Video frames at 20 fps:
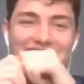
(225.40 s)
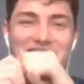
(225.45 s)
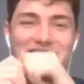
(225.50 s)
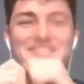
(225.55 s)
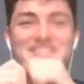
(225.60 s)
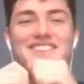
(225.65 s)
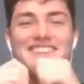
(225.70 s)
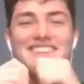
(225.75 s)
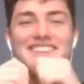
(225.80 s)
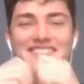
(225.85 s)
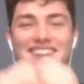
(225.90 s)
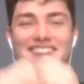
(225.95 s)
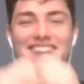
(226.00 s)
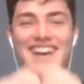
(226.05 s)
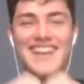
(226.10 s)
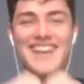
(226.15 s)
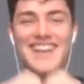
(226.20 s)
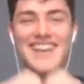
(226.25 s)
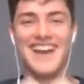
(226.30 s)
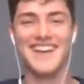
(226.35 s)
want to know why I
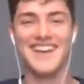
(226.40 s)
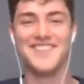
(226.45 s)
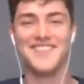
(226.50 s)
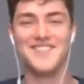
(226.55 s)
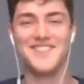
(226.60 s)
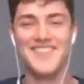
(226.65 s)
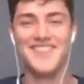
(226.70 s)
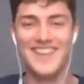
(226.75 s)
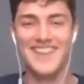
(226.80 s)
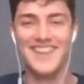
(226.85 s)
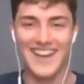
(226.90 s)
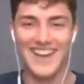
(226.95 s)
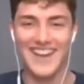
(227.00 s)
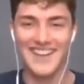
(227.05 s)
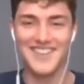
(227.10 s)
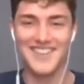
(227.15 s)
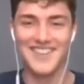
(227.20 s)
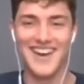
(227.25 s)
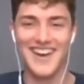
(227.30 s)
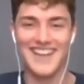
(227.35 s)
had him? Had you
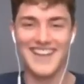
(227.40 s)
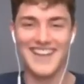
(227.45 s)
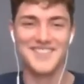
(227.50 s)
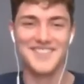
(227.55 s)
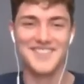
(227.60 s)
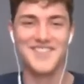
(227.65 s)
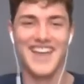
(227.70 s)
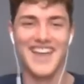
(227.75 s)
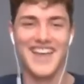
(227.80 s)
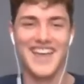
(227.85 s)
ask him that?